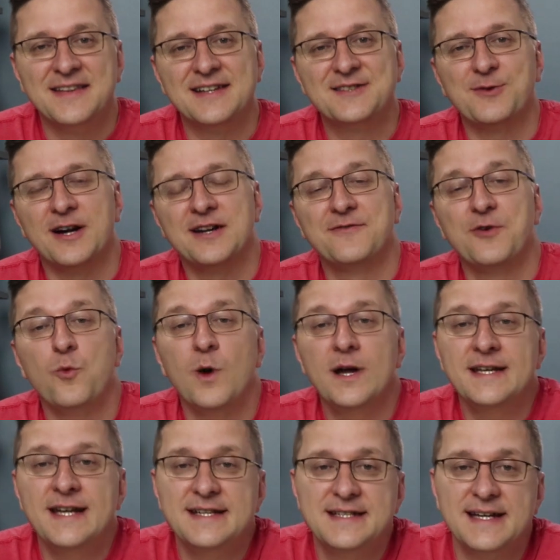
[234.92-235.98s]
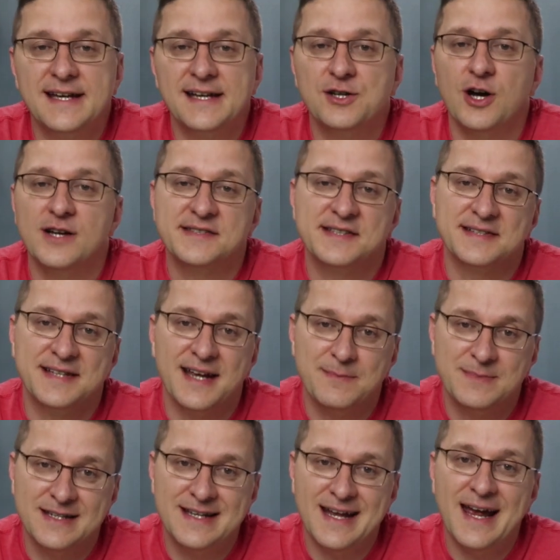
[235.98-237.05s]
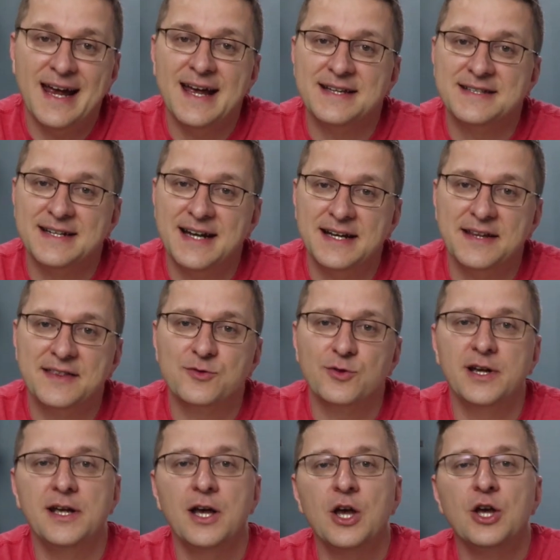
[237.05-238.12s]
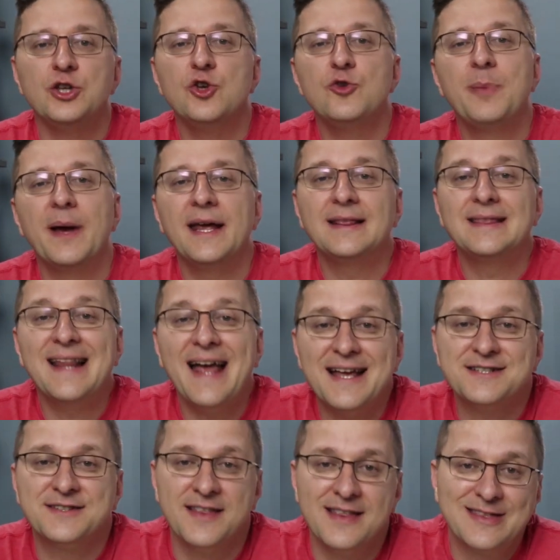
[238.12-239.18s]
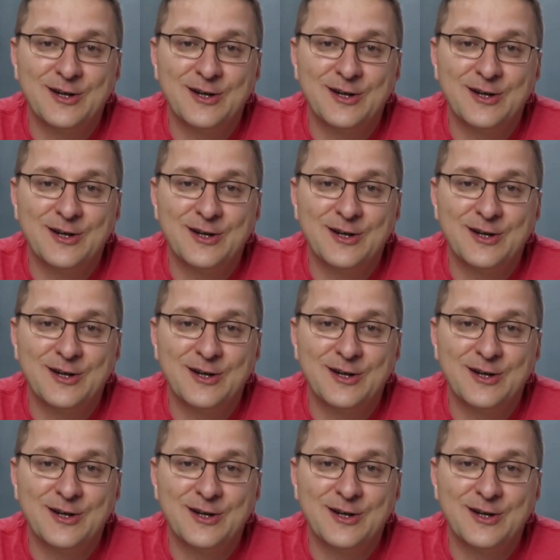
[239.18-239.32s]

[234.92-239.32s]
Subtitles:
That's right, if a one-day ticket costs the same today as in '83, you'd pay less than